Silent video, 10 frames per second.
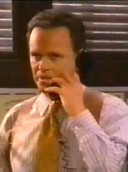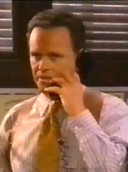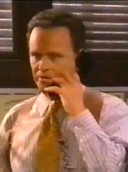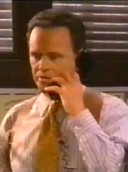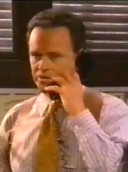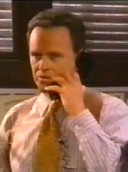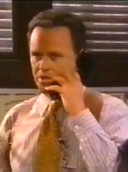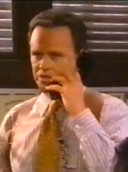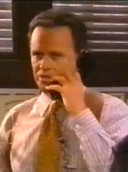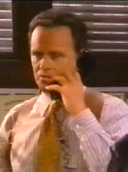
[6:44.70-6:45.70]
Your
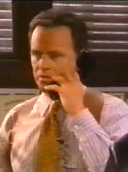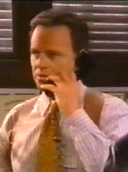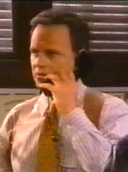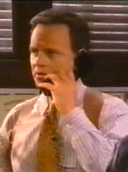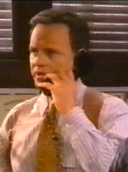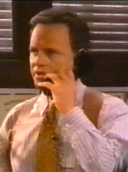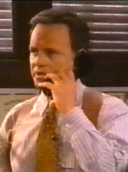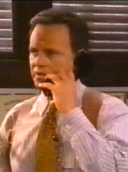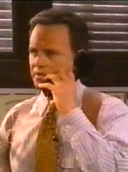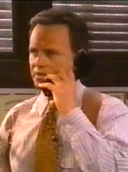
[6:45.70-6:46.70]
instructions were to
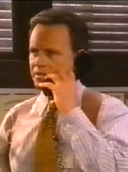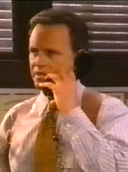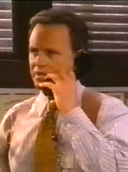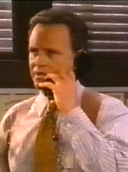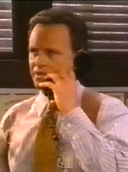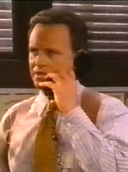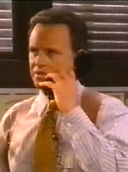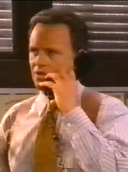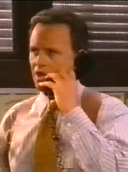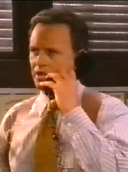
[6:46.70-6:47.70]
listen. See, uh,
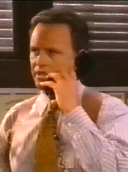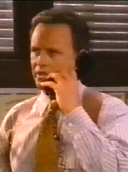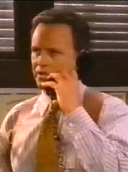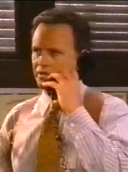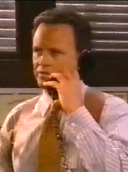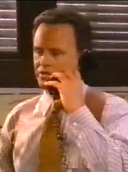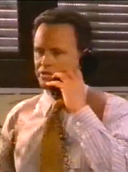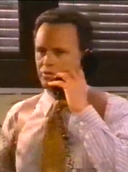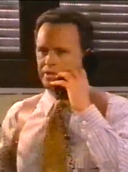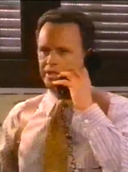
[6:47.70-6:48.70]
talking
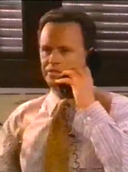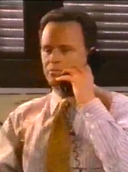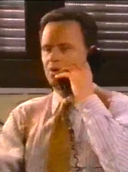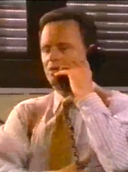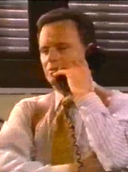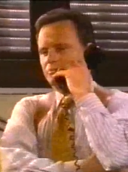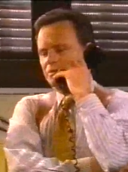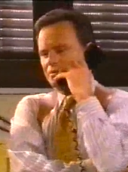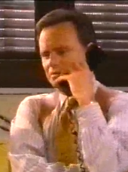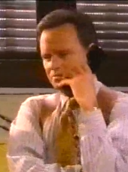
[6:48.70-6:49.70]
just creates
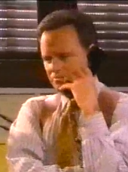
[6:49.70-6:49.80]
problems.